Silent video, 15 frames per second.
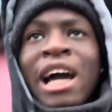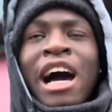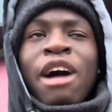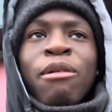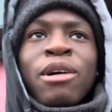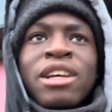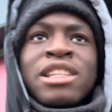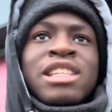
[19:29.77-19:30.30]

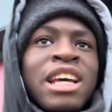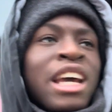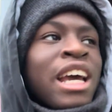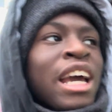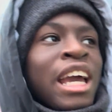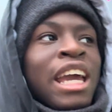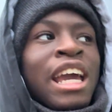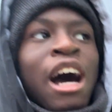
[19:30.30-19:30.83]
hours.
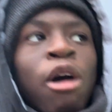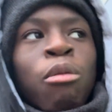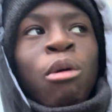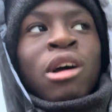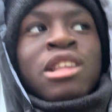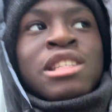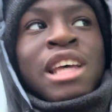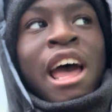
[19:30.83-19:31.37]

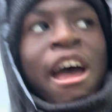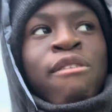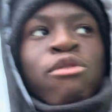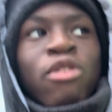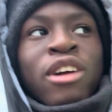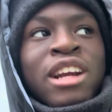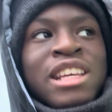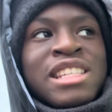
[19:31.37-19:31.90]
EL1's
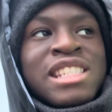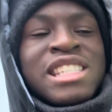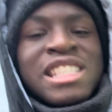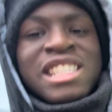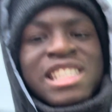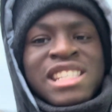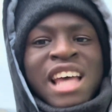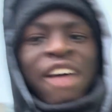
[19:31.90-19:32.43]
every
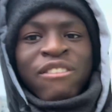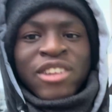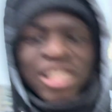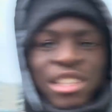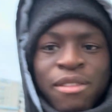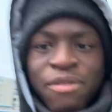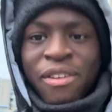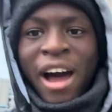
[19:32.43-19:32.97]
7
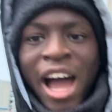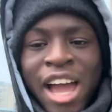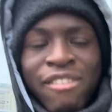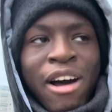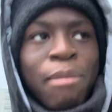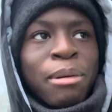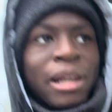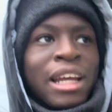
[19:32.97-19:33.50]
to 5,
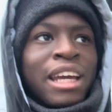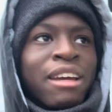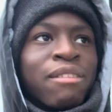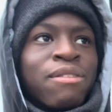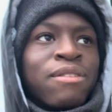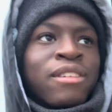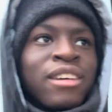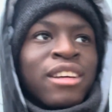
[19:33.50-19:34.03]
I believe.
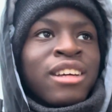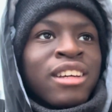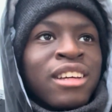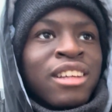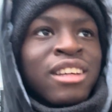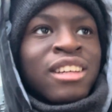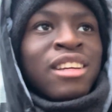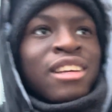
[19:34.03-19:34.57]

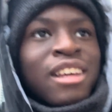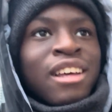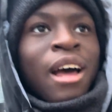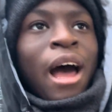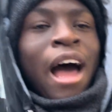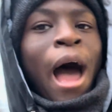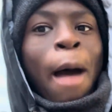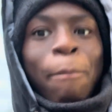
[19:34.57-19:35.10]

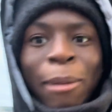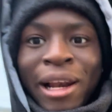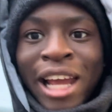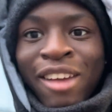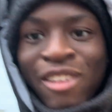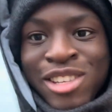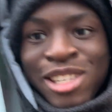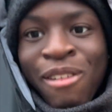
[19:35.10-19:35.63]
I
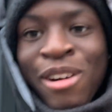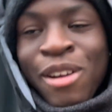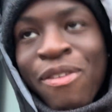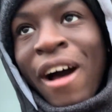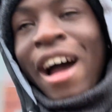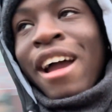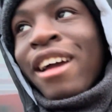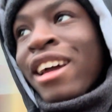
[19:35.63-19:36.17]
believe it's
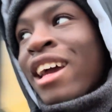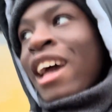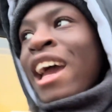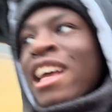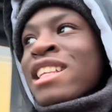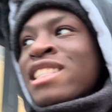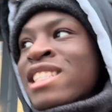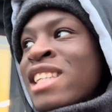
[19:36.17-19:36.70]
75.
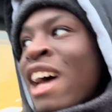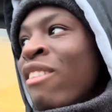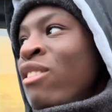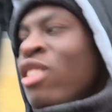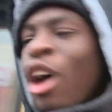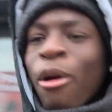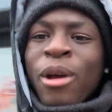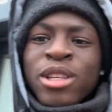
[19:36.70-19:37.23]

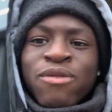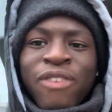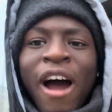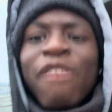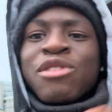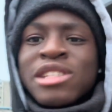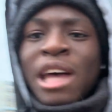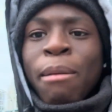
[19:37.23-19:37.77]
It's
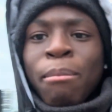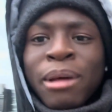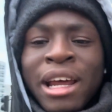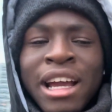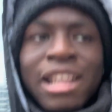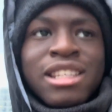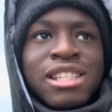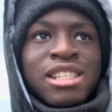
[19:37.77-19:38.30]
5 to 10
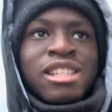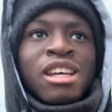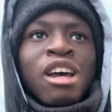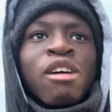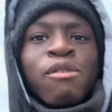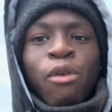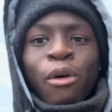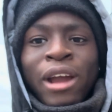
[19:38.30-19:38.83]
minutes
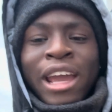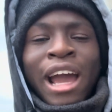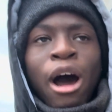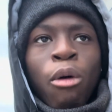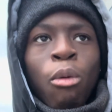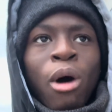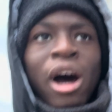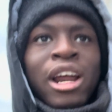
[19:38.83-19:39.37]
for
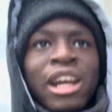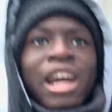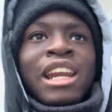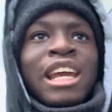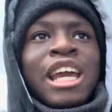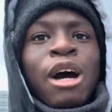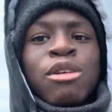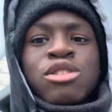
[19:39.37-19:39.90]
EL1, and
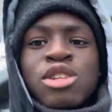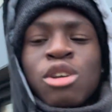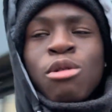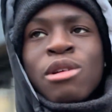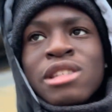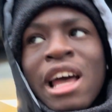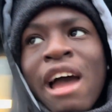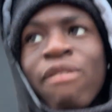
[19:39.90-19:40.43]
EL2
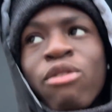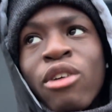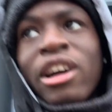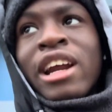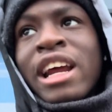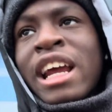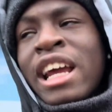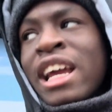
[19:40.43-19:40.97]
is
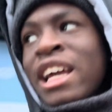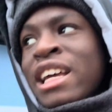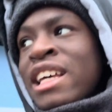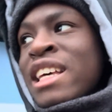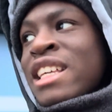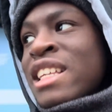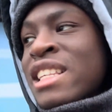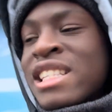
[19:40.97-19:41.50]
every
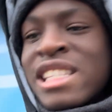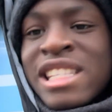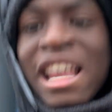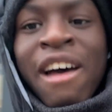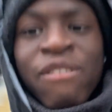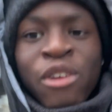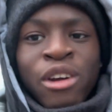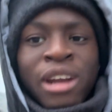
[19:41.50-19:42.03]

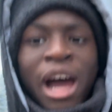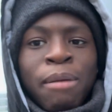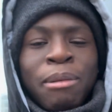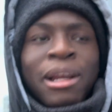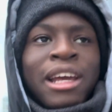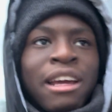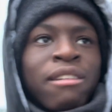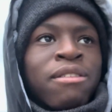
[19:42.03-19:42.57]
7, I
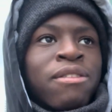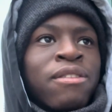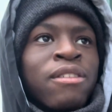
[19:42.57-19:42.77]
believe.